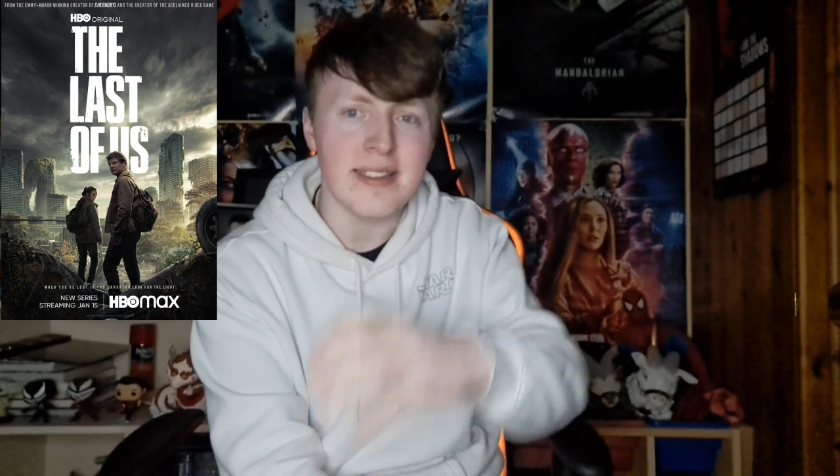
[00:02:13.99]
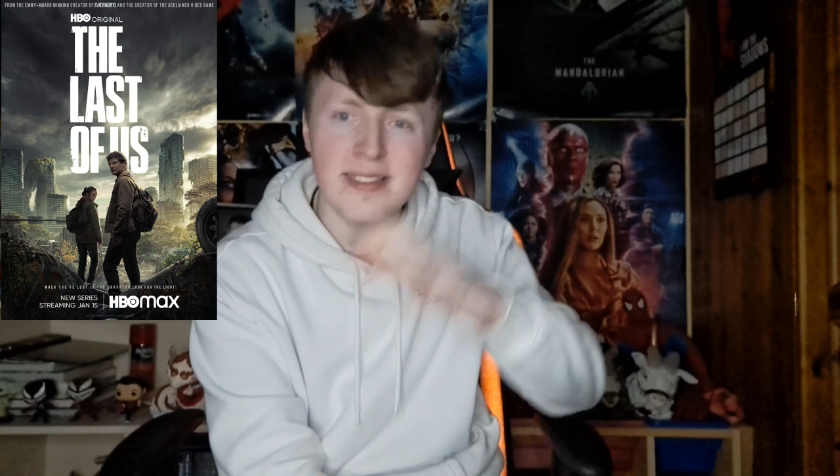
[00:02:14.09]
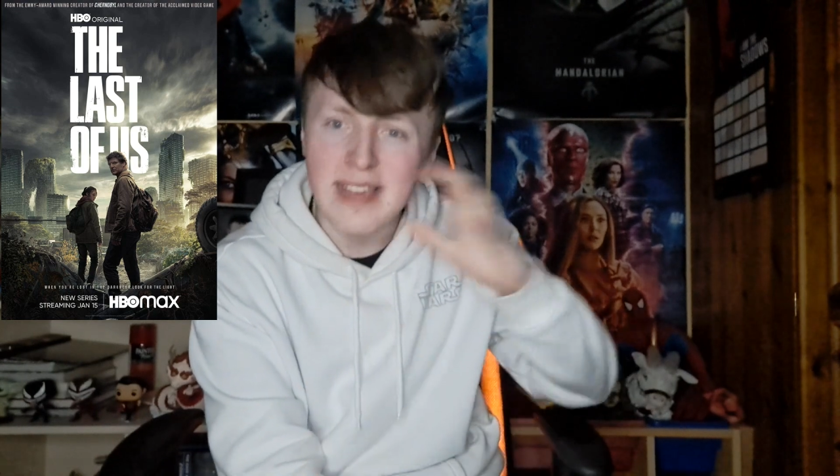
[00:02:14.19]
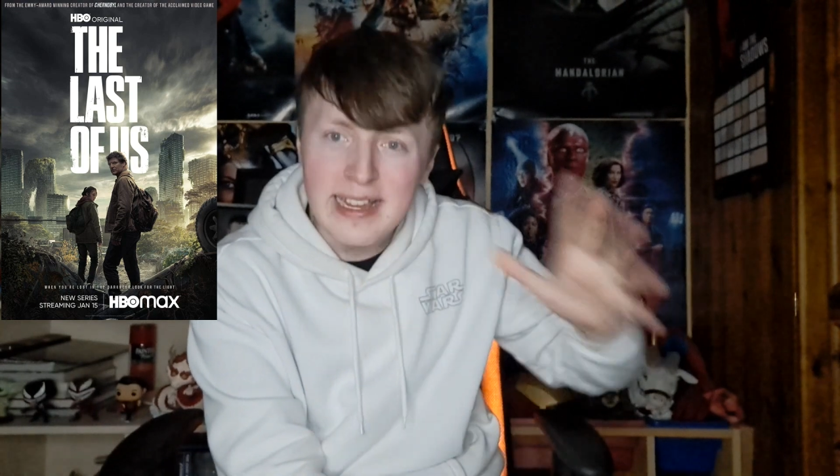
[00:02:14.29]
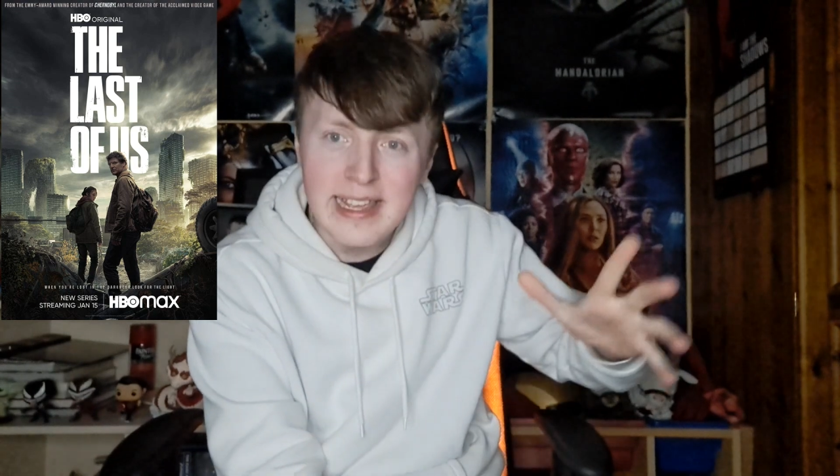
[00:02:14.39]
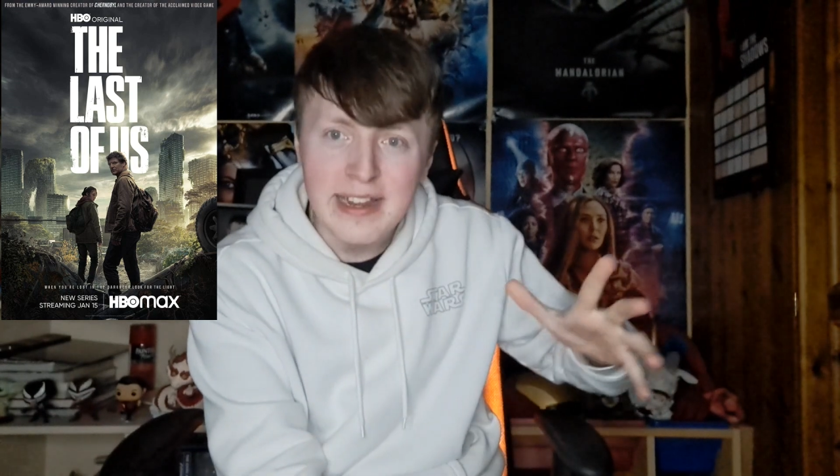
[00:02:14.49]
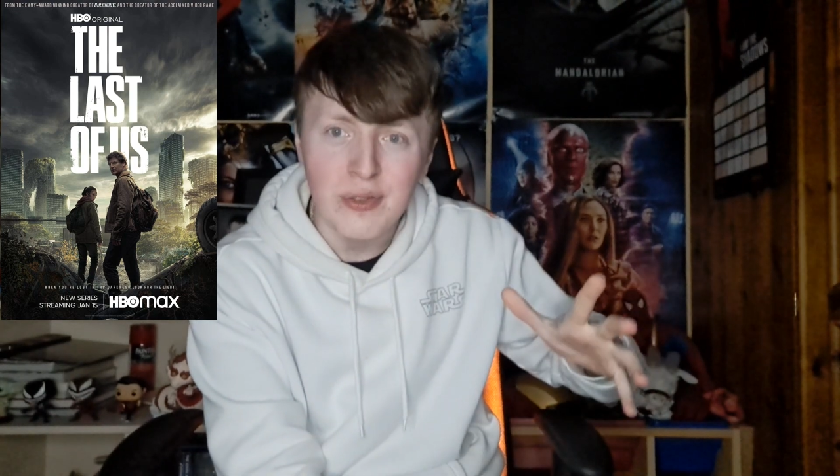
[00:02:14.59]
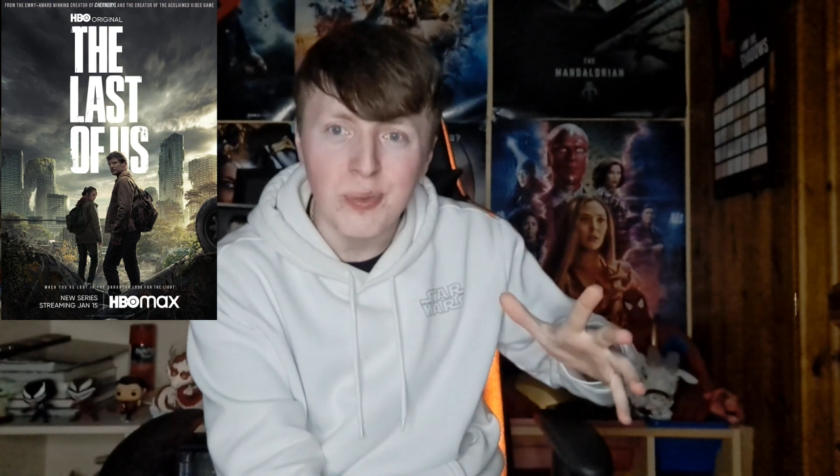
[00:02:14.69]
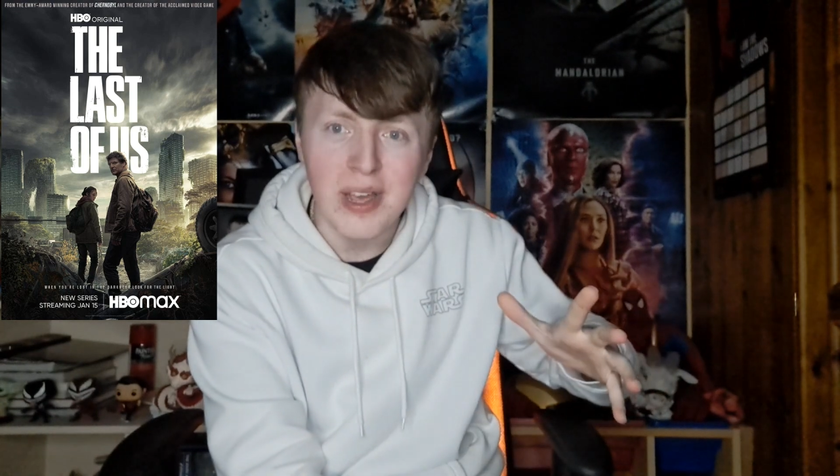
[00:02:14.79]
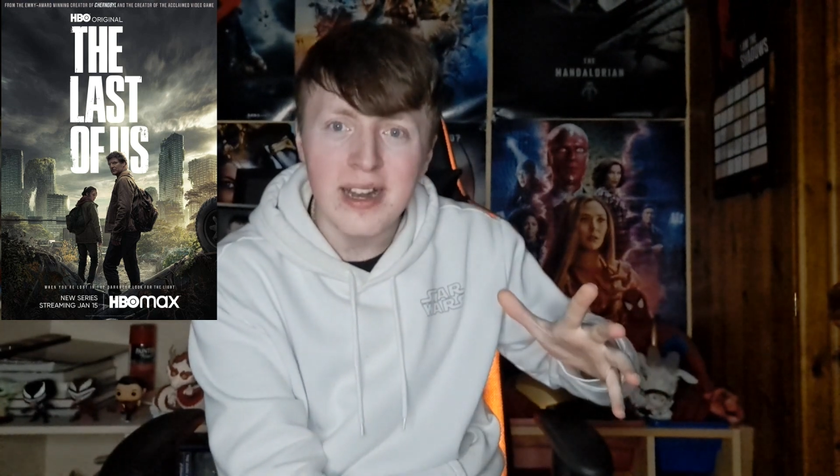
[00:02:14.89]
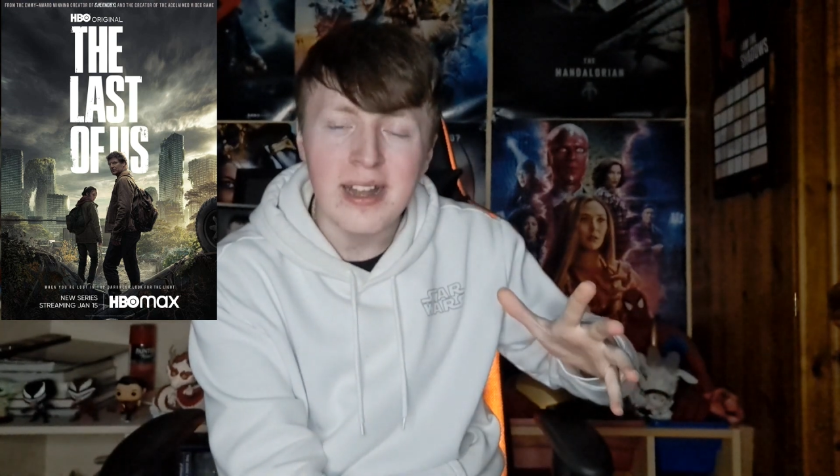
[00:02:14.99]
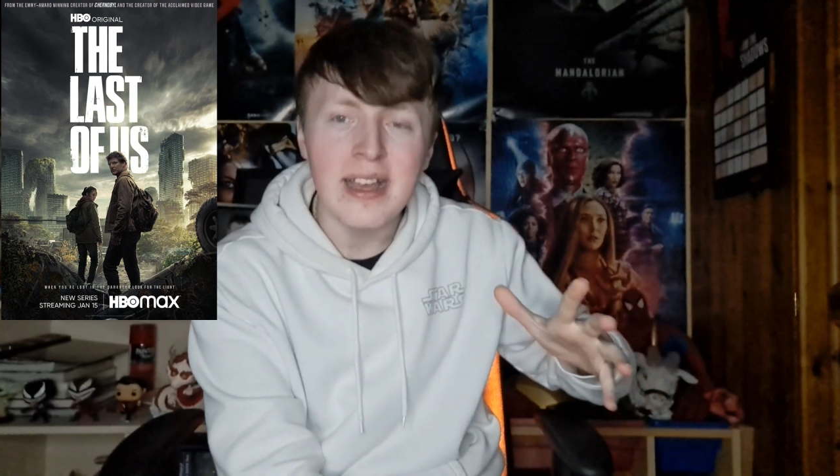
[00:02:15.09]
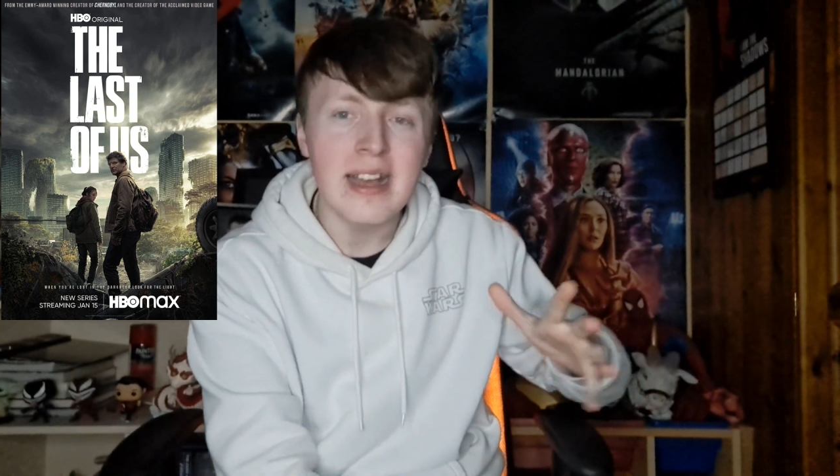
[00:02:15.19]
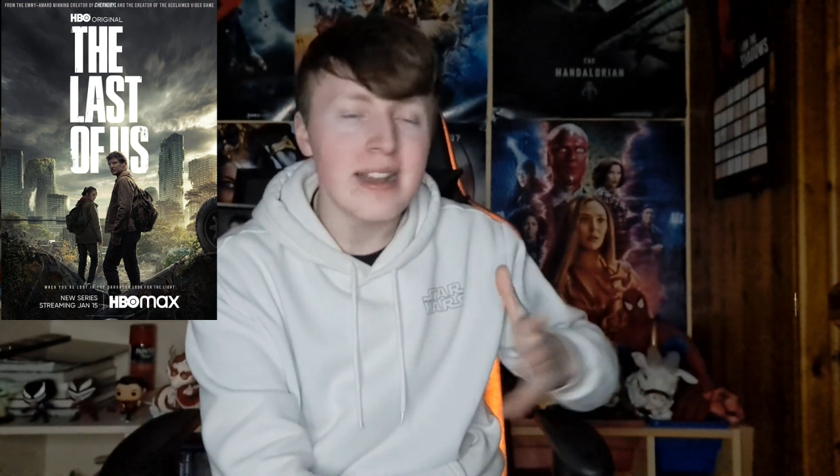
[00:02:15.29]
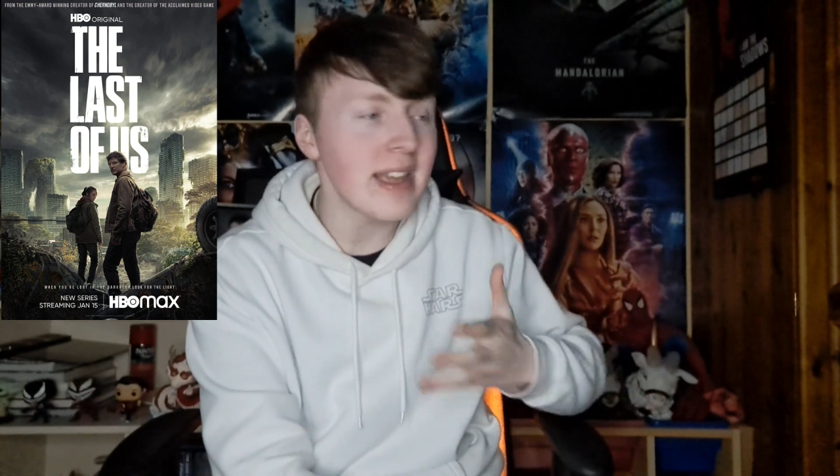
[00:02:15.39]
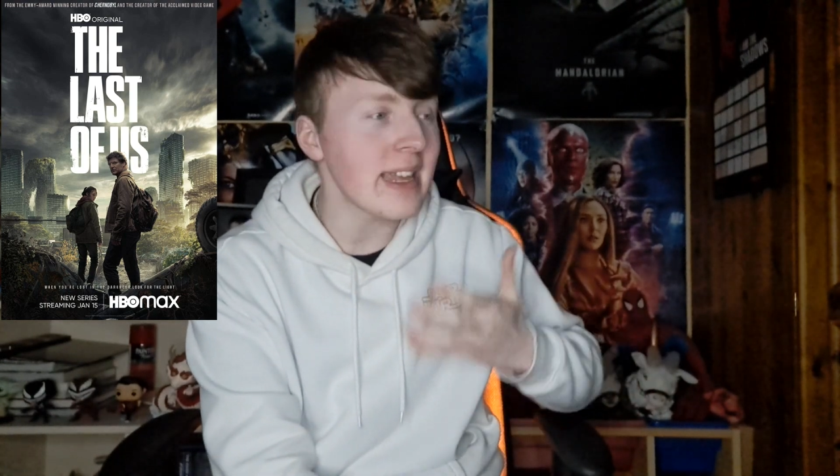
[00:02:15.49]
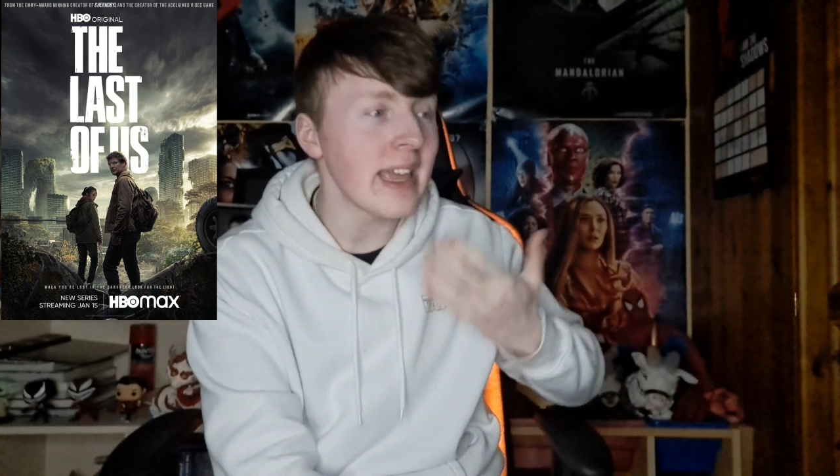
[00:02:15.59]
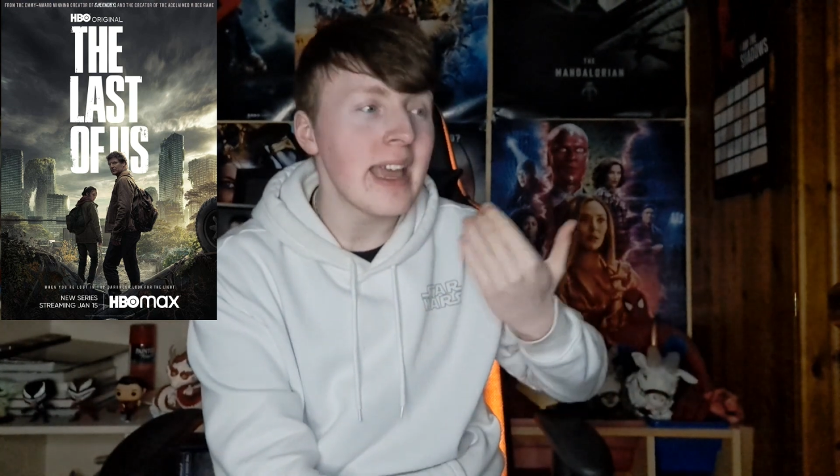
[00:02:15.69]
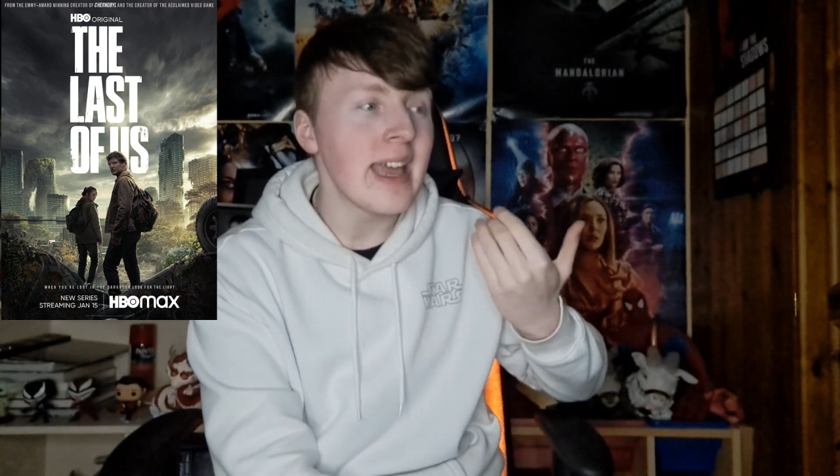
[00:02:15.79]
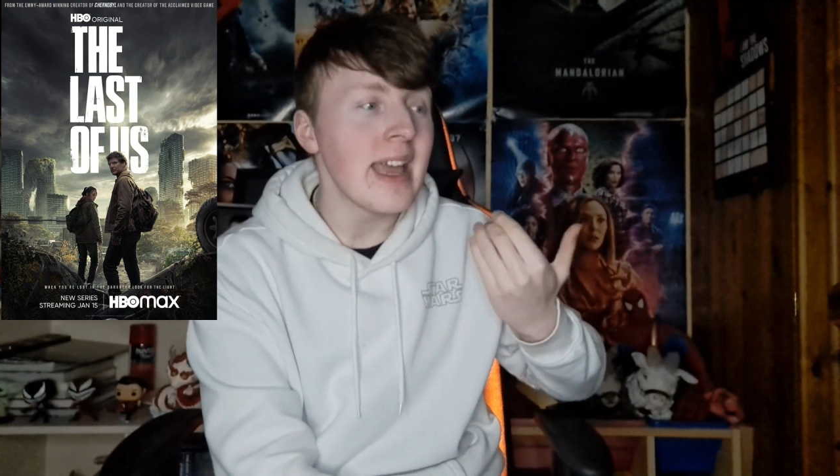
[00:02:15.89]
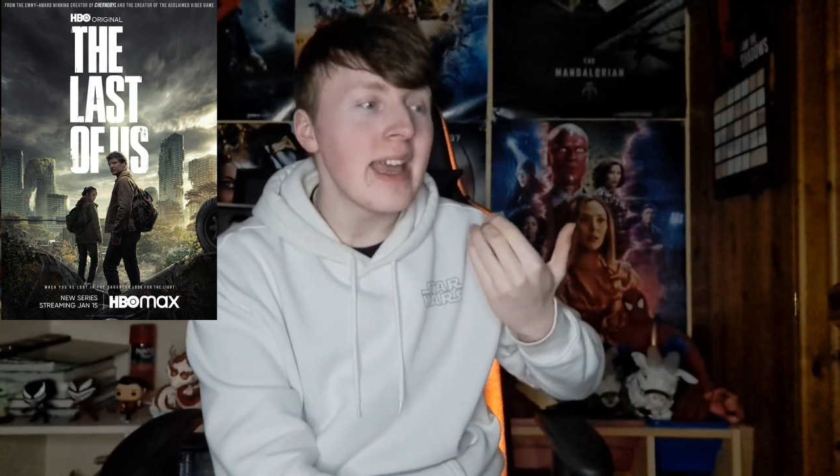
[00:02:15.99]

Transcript: setting as well. Like,